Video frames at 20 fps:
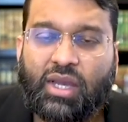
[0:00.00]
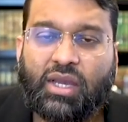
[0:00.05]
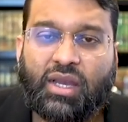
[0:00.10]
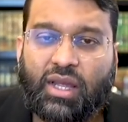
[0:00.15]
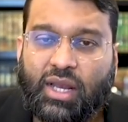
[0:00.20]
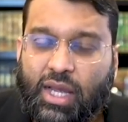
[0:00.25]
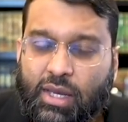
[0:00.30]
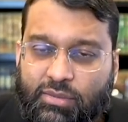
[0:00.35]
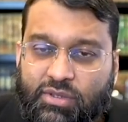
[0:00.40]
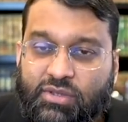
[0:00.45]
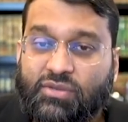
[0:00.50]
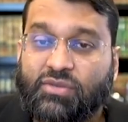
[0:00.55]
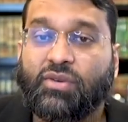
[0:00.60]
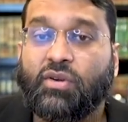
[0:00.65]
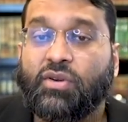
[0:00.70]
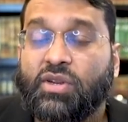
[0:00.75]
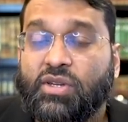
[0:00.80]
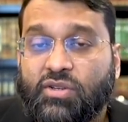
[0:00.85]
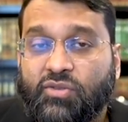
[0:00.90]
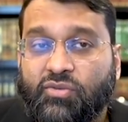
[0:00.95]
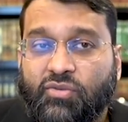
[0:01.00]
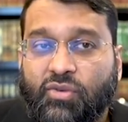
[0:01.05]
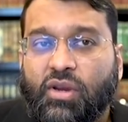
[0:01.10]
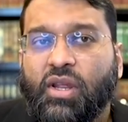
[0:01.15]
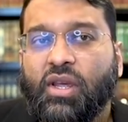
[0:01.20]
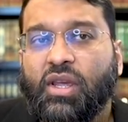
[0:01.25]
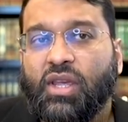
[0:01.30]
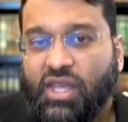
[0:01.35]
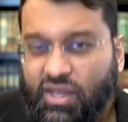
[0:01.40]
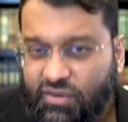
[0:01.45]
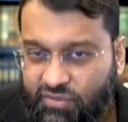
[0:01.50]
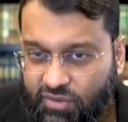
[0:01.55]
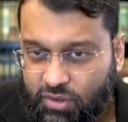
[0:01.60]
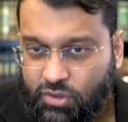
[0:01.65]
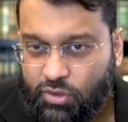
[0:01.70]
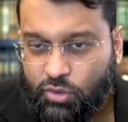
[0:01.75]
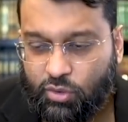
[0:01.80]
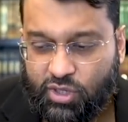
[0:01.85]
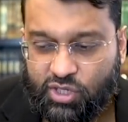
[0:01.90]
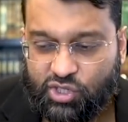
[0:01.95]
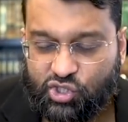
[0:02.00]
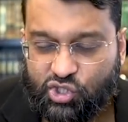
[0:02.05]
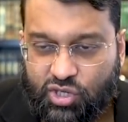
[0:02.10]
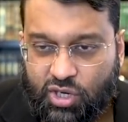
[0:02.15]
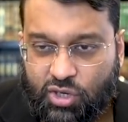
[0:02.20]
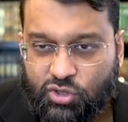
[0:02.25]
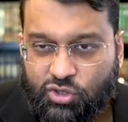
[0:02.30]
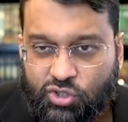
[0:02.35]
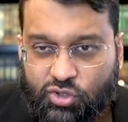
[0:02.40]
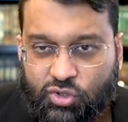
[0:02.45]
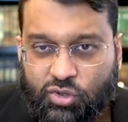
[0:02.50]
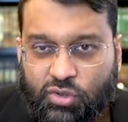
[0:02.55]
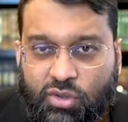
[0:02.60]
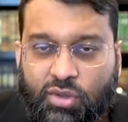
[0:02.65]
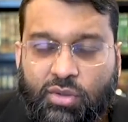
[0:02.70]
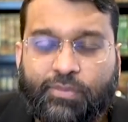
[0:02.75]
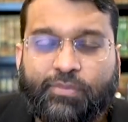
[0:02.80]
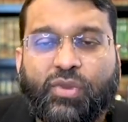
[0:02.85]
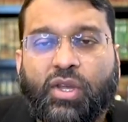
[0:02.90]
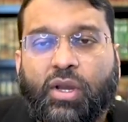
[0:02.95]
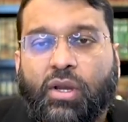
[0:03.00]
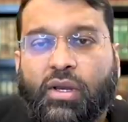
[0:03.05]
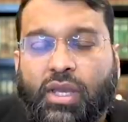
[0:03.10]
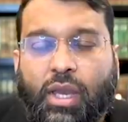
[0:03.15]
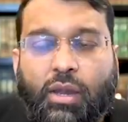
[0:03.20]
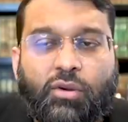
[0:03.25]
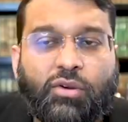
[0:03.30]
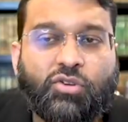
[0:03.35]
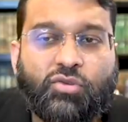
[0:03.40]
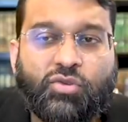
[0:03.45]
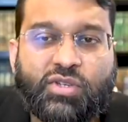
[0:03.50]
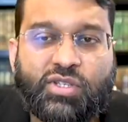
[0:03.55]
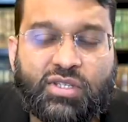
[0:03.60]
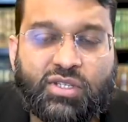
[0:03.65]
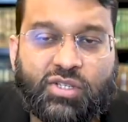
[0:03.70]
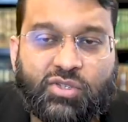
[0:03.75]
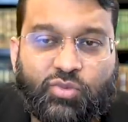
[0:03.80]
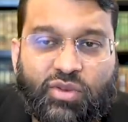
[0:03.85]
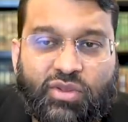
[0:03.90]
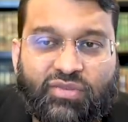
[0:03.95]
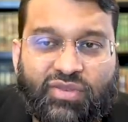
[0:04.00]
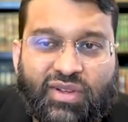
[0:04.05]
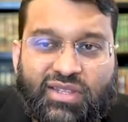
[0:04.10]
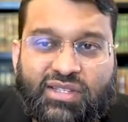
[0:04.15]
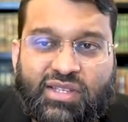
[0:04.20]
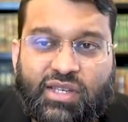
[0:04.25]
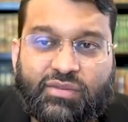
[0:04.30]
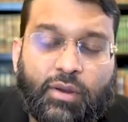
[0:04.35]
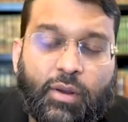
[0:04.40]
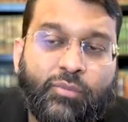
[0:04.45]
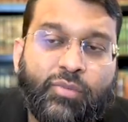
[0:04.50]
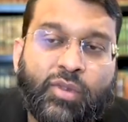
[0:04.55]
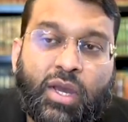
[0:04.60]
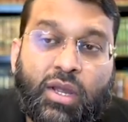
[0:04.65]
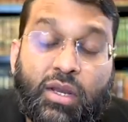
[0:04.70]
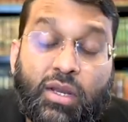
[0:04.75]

Kalam is very different, even though it shares certain uh, characteristics with falsafa.